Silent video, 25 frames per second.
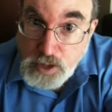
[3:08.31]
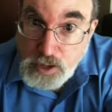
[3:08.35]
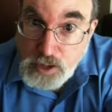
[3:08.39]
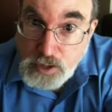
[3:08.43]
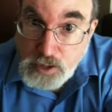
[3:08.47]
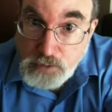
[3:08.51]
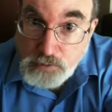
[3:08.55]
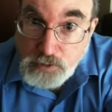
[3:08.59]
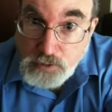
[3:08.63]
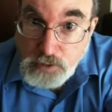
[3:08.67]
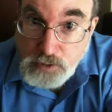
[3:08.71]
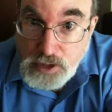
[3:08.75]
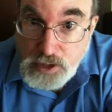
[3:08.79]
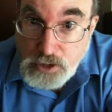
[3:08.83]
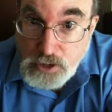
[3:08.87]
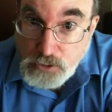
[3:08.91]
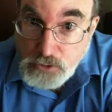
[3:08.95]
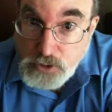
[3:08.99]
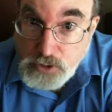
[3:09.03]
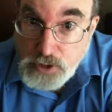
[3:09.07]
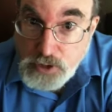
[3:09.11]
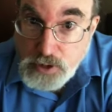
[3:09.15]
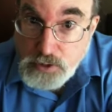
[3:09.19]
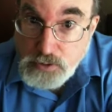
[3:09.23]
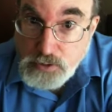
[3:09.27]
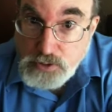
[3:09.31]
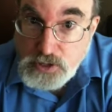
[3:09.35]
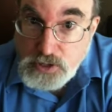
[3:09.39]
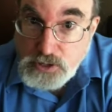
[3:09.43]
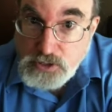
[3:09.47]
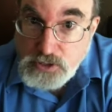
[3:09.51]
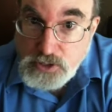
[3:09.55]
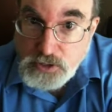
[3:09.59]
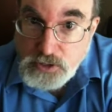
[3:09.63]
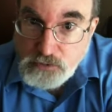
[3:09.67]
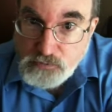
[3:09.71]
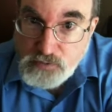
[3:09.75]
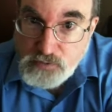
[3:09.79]
In the later years,
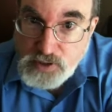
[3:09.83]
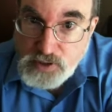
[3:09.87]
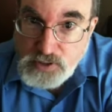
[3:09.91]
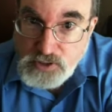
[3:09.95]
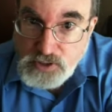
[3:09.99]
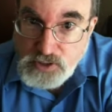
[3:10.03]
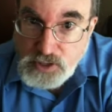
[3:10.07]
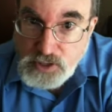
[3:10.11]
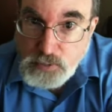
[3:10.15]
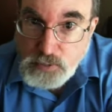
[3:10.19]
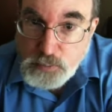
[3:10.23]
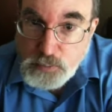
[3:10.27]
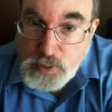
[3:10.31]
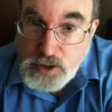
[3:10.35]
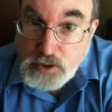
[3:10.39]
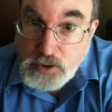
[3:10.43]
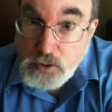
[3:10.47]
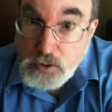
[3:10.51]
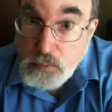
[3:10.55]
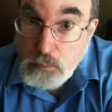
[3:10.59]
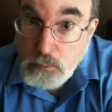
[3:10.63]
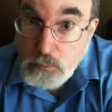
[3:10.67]
as the defense gets better,